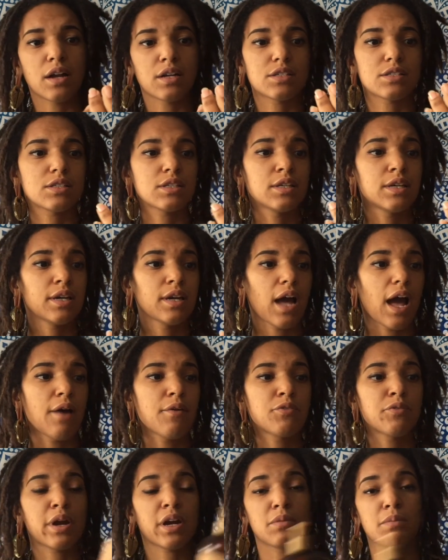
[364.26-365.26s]
Honestly, I
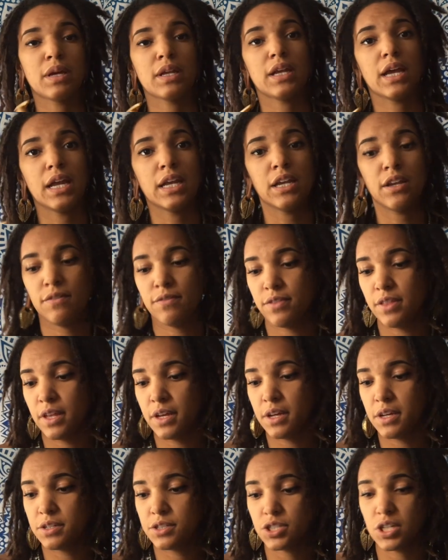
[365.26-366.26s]
would recommend any of
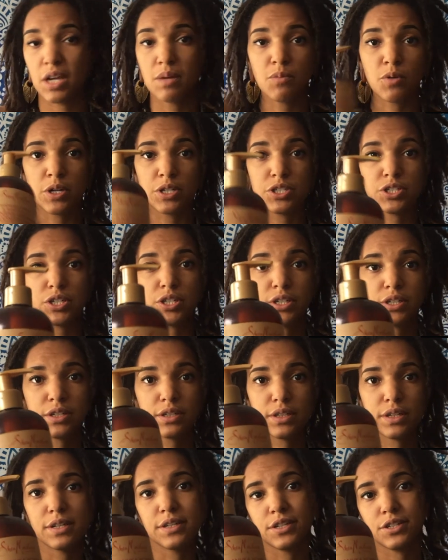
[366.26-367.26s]
the Shea
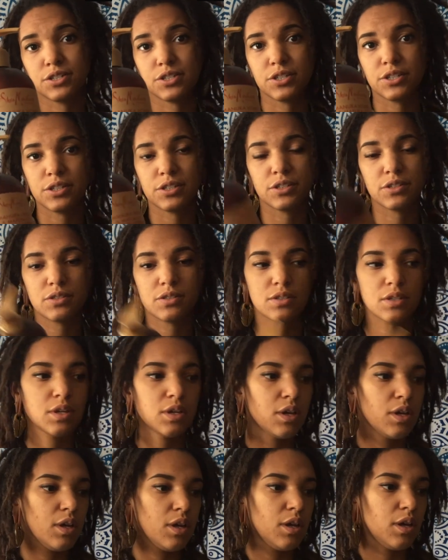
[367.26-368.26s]
Moisture conditioners.
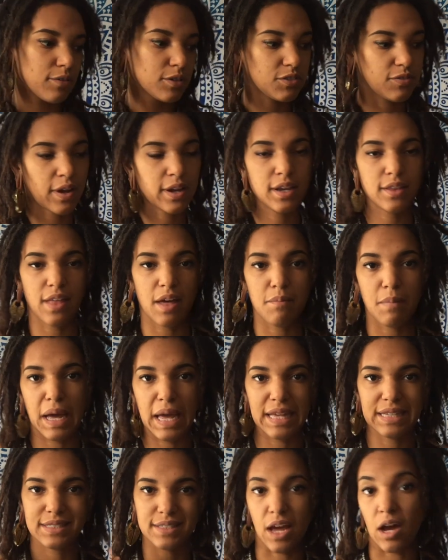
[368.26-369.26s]
I was finding that
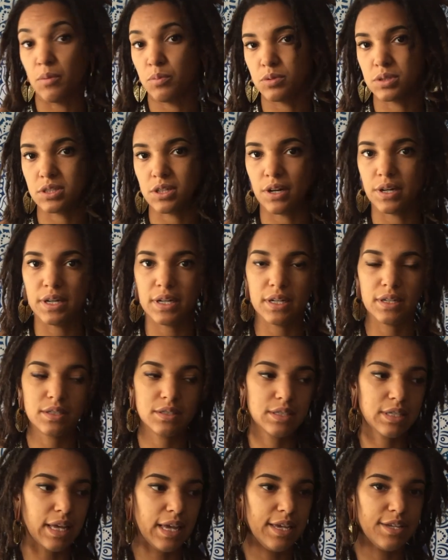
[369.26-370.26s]
my scalp was starting
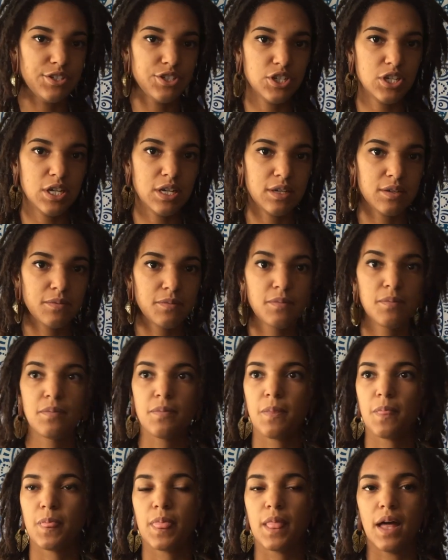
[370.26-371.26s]
to get itchy
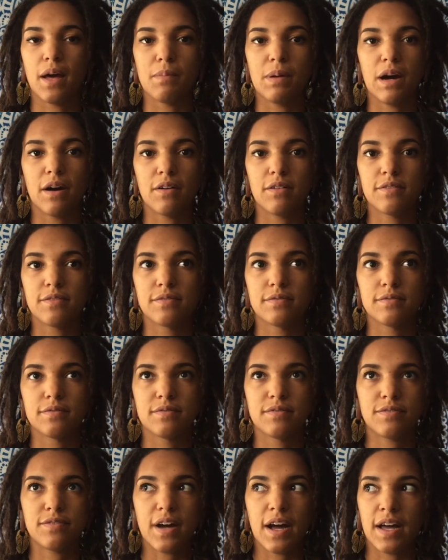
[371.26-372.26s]
about
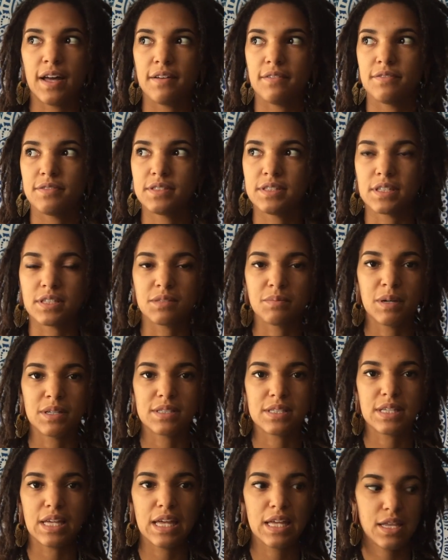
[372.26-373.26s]
5-6
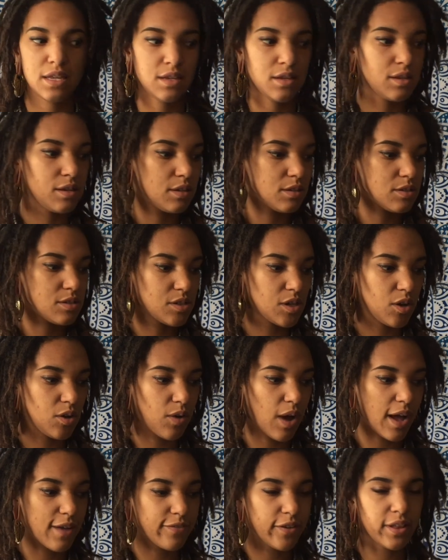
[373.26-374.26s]
months in,
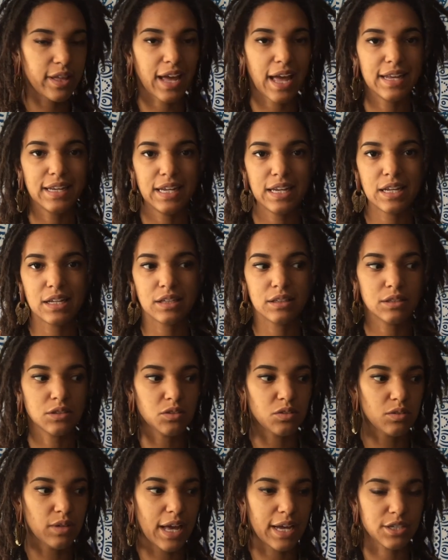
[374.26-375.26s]
so I felt like I needed a
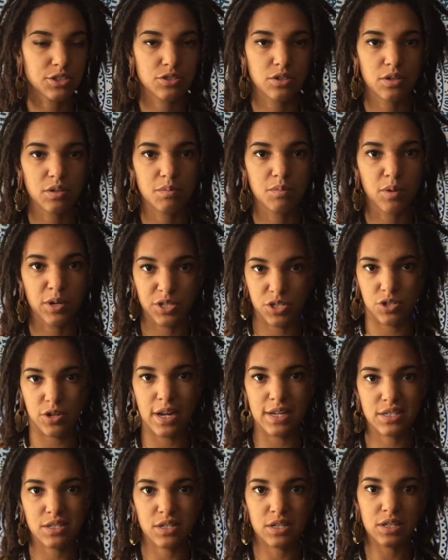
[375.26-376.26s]
little extra
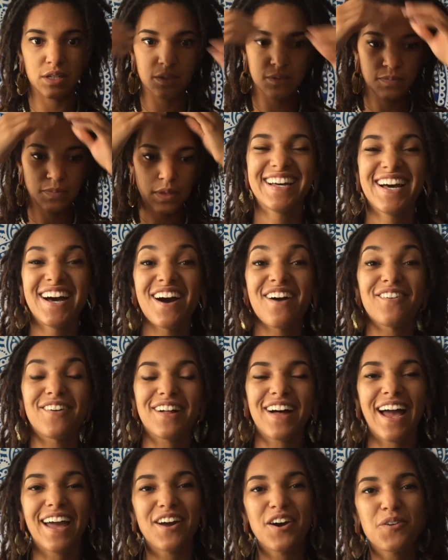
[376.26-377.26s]
moisturizer. Well,
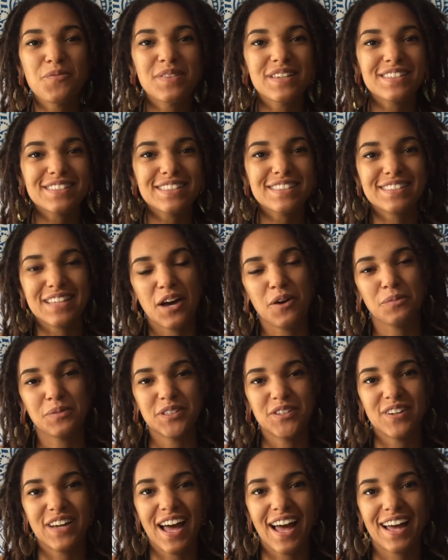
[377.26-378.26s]
I hope this has helped
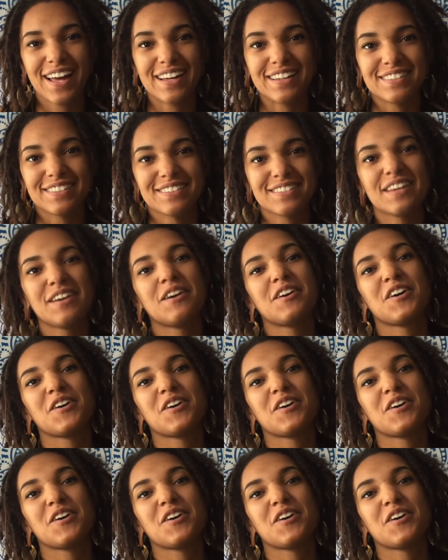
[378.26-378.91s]
you guys.